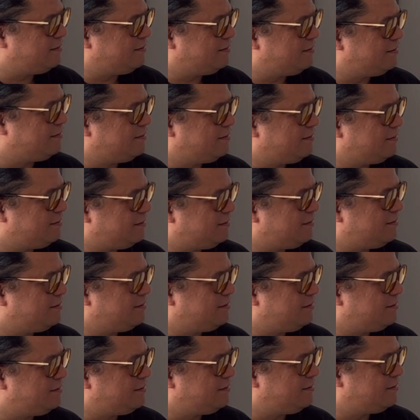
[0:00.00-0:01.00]

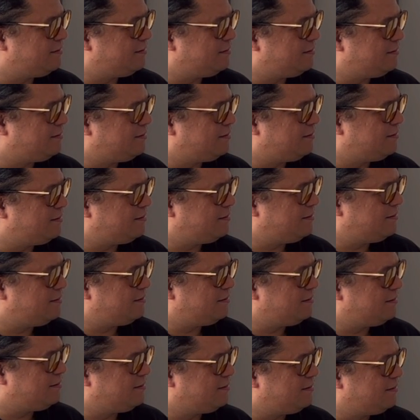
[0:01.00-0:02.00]

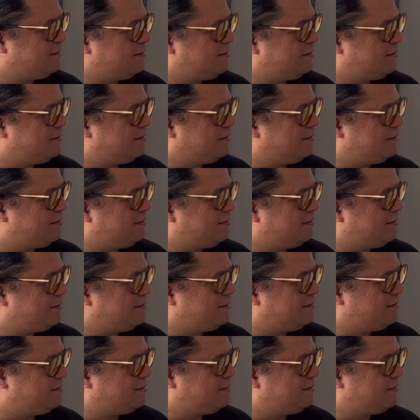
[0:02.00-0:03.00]

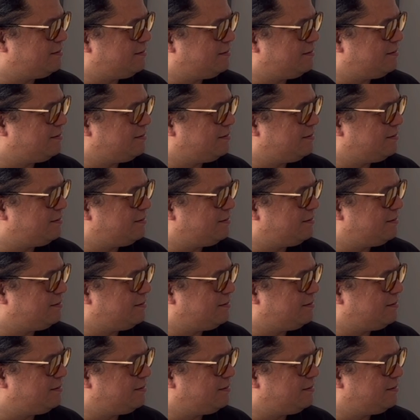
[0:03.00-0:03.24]
The person shown says nothing.